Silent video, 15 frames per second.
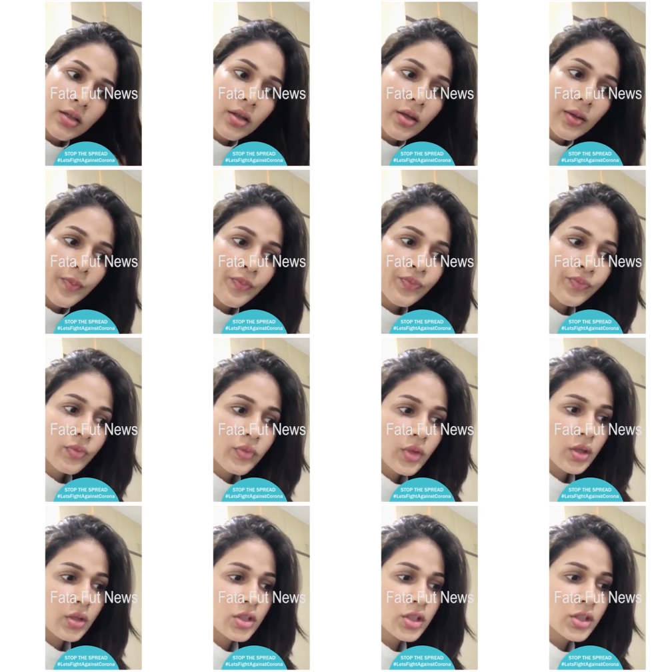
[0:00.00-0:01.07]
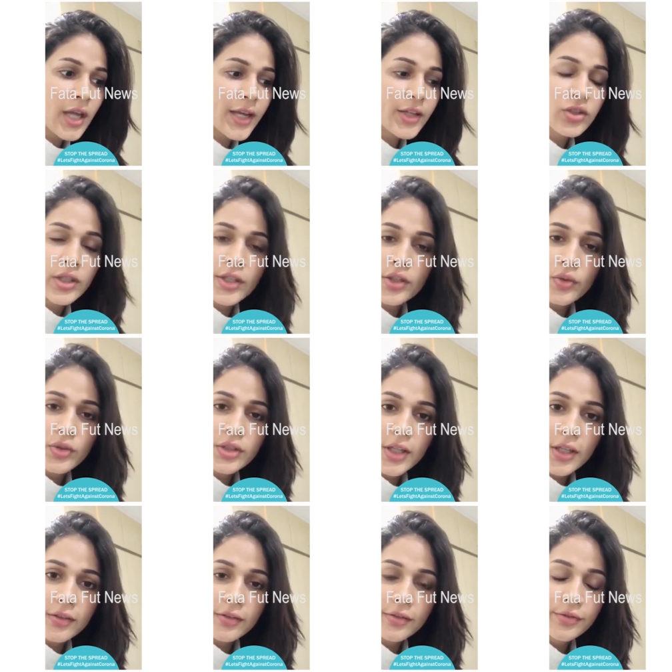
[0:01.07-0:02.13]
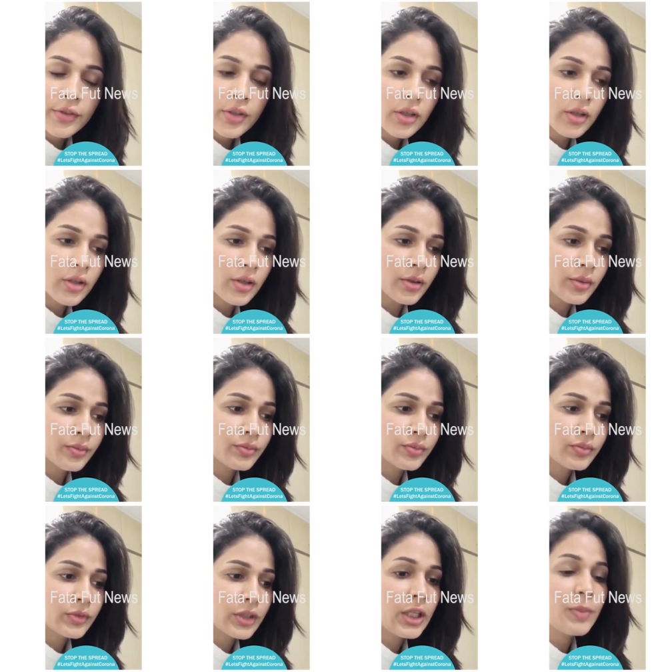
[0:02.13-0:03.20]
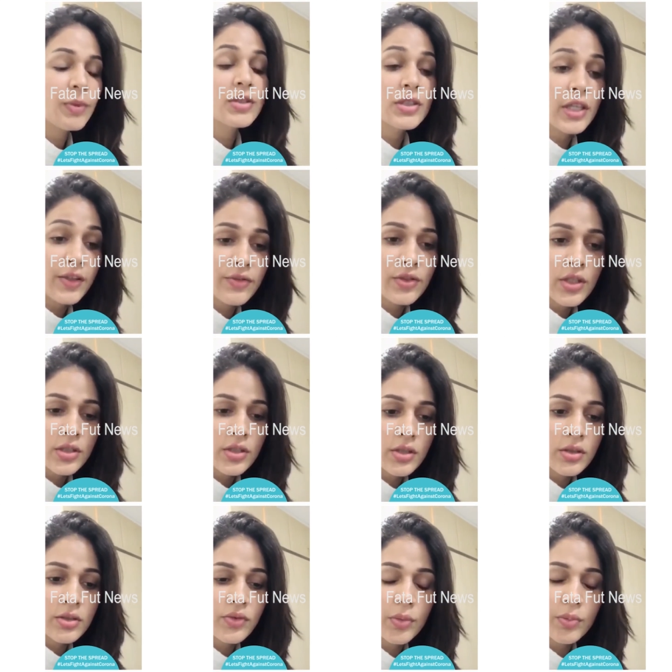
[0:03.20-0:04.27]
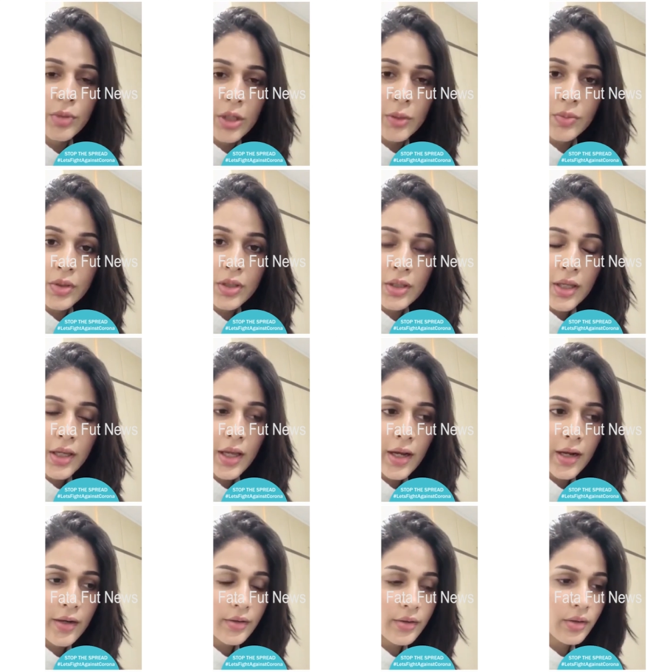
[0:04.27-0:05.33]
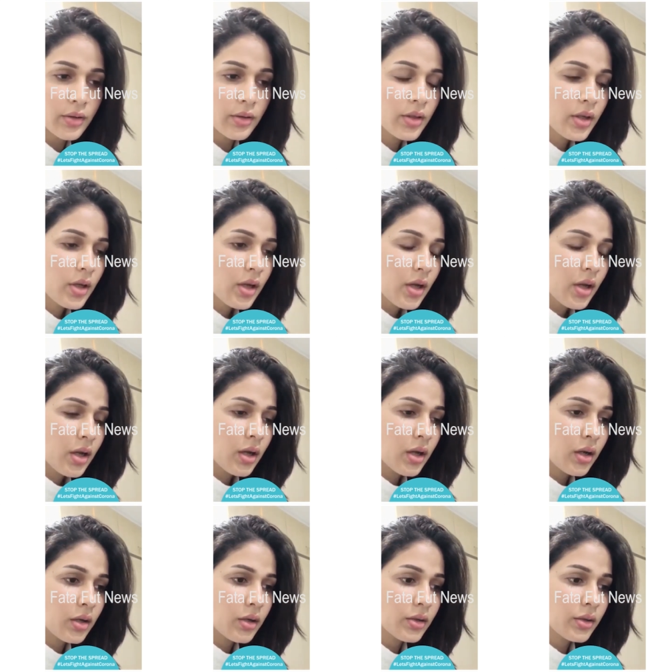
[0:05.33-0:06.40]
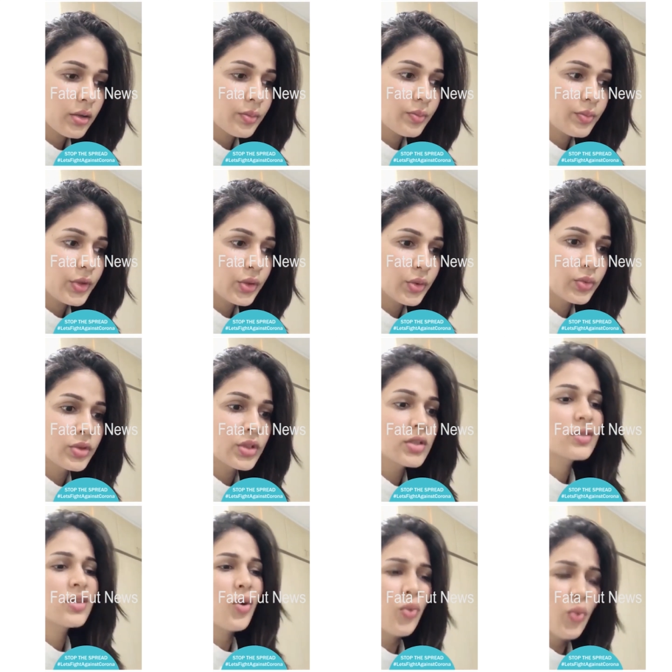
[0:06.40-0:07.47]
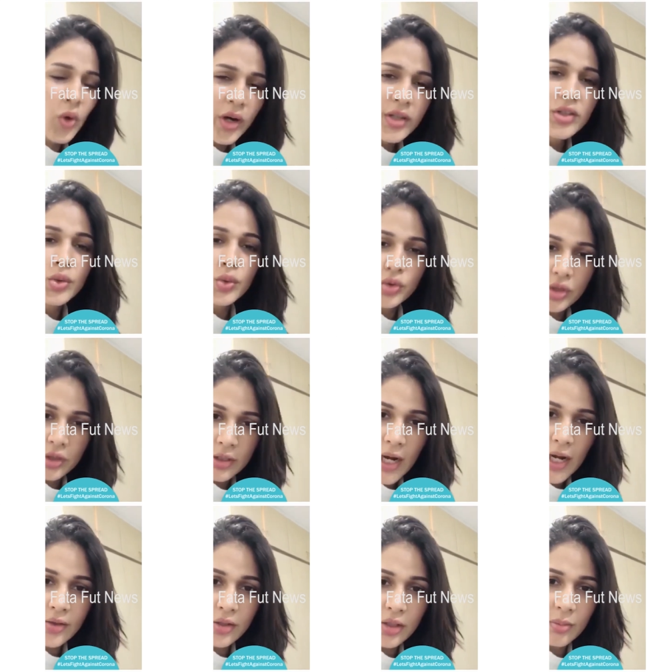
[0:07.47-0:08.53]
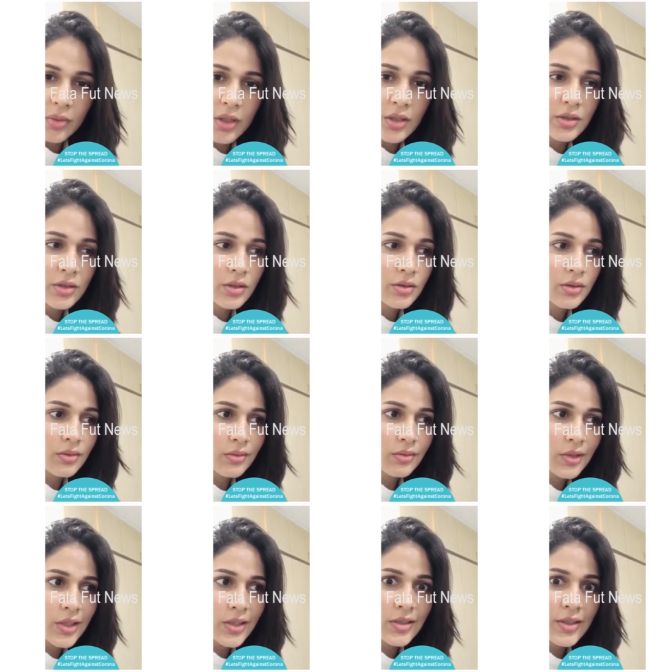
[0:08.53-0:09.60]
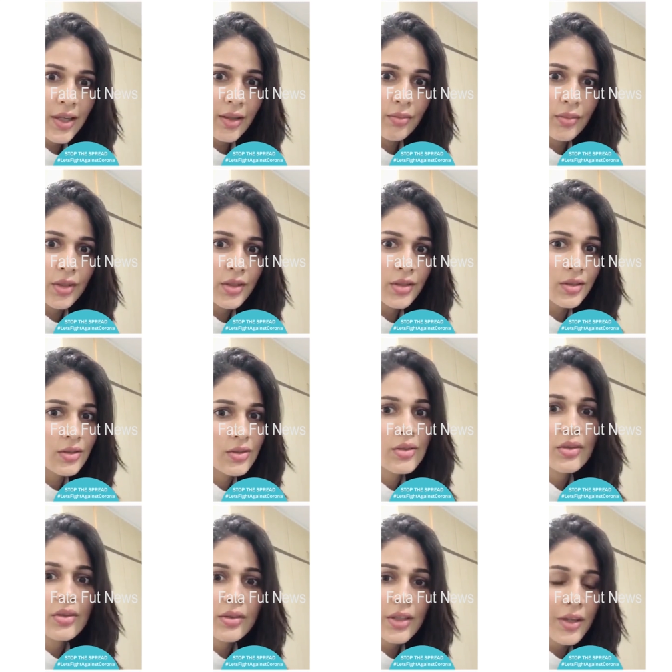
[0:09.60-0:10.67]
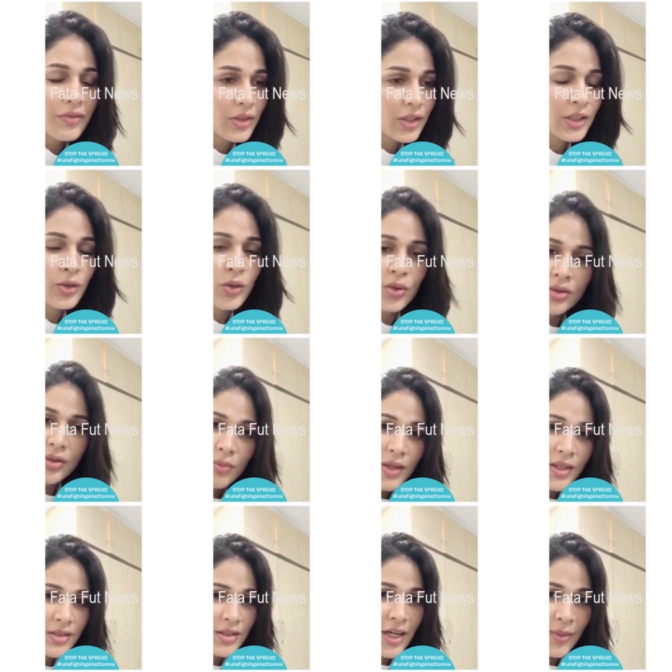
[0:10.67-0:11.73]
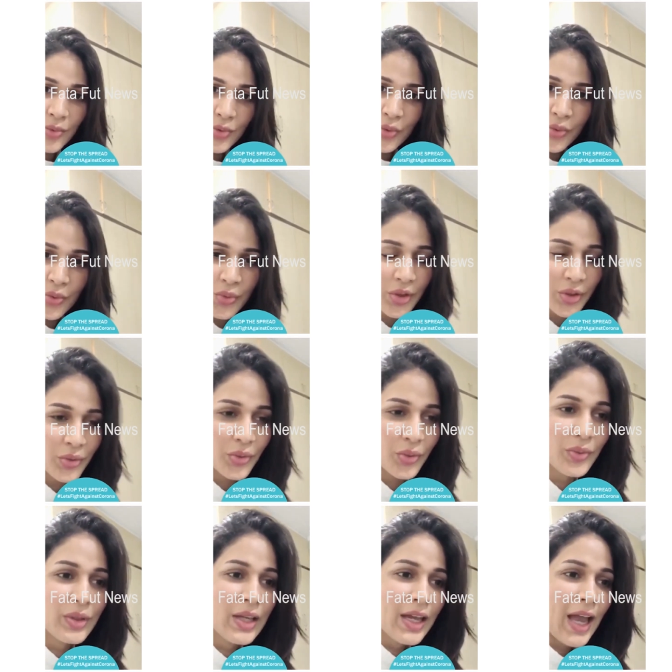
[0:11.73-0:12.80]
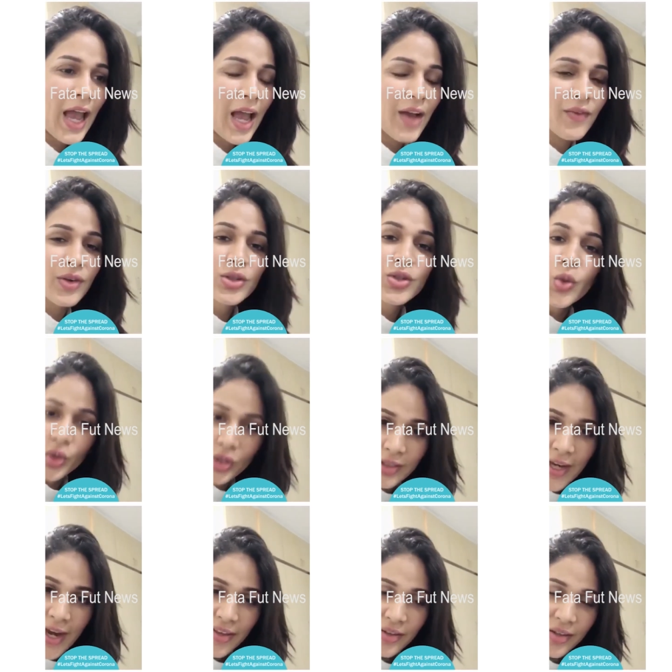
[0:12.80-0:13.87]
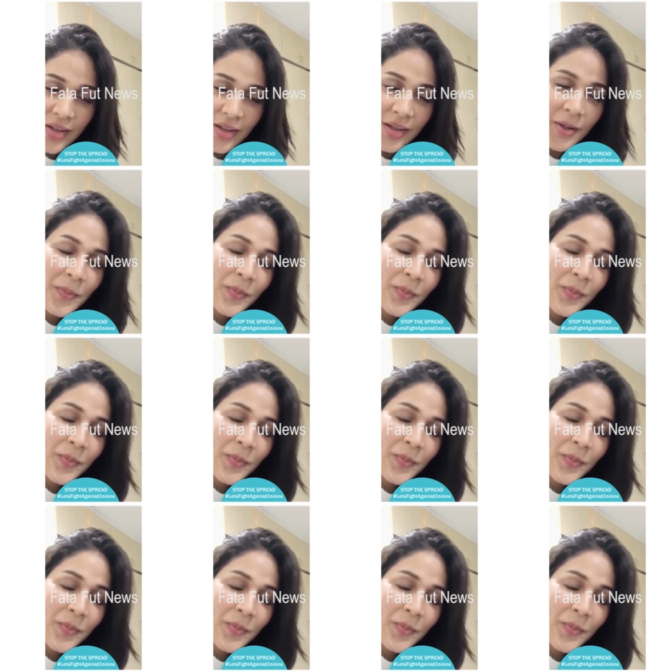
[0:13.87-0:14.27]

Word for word: uh, just isolate yourself uh, keep a safe distance from people and uh, uh, you know just avoid social gathering because this time is definitely not the best time to you know have a social gathering